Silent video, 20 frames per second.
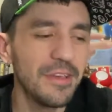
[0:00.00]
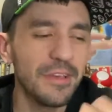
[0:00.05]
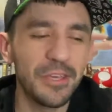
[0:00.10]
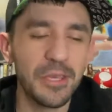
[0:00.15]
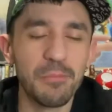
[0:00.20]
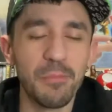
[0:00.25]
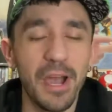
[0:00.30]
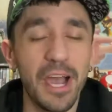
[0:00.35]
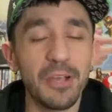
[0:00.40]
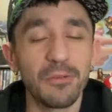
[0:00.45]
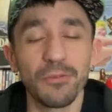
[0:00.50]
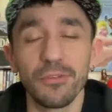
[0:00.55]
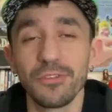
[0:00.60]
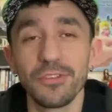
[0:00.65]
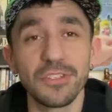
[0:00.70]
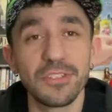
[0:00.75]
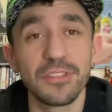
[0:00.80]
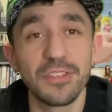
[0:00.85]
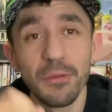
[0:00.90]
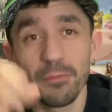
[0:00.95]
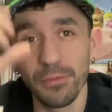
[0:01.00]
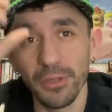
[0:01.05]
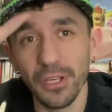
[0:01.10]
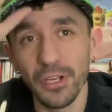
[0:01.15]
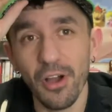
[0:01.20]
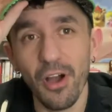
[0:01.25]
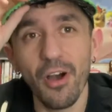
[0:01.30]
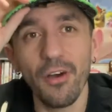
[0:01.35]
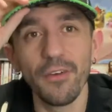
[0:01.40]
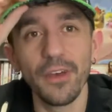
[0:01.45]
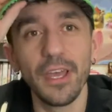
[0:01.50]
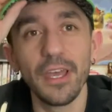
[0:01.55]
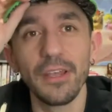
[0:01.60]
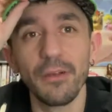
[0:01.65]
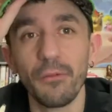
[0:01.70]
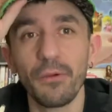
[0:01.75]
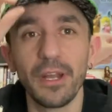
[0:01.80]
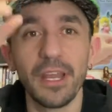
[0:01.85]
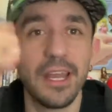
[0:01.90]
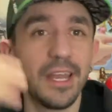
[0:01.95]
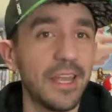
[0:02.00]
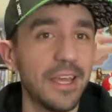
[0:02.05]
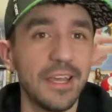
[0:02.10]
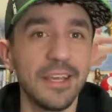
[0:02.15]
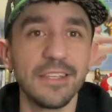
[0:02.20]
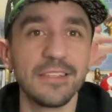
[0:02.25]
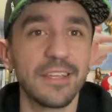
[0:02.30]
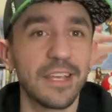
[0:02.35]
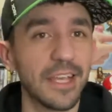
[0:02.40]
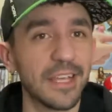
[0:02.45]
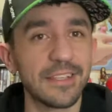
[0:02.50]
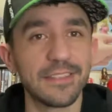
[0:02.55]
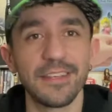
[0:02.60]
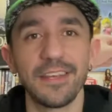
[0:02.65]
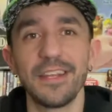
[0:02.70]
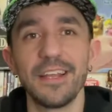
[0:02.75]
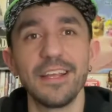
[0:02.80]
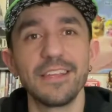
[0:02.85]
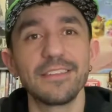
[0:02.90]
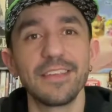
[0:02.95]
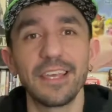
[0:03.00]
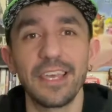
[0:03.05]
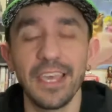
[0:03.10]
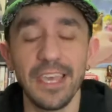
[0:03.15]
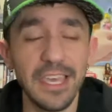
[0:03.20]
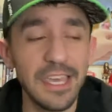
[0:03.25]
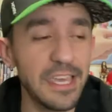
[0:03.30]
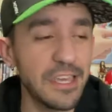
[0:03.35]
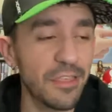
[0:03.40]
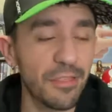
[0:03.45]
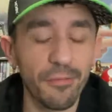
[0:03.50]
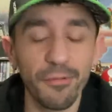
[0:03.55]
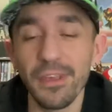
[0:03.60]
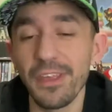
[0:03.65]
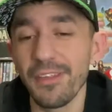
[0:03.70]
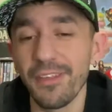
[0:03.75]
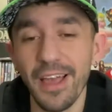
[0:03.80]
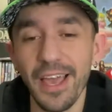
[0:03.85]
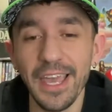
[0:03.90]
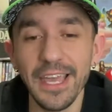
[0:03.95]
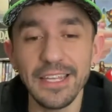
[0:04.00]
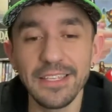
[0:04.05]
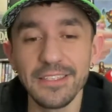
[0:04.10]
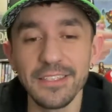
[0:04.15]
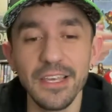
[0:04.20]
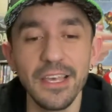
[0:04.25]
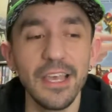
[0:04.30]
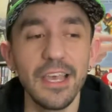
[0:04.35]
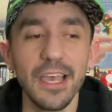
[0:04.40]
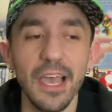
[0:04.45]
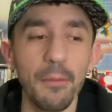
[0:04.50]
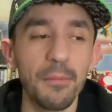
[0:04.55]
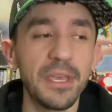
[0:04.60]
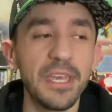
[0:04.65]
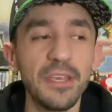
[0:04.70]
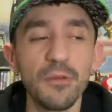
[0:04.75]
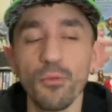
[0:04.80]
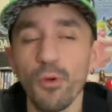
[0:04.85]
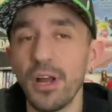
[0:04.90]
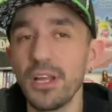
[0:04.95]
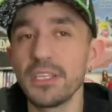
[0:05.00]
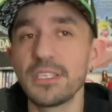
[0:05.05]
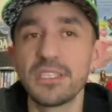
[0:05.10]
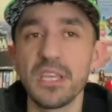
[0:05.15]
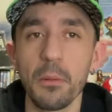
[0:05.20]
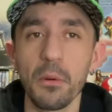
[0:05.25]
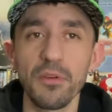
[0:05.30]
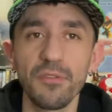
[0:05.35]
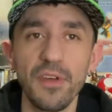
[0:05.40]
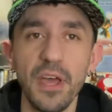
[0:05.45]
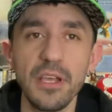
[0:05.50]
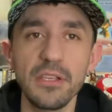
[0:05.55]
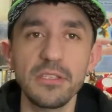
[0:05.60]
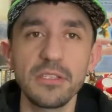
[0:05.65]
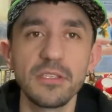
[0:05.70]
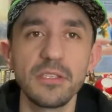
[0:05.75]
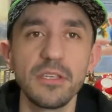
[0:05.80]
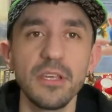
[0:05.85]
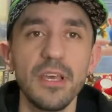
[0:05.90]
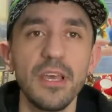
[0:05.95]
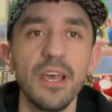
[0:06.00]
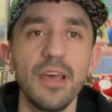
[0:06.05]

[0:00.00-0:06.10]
You might as well just simply call it what it is. Like I said, it's E3 Lights. I mean, he runs Summerfest.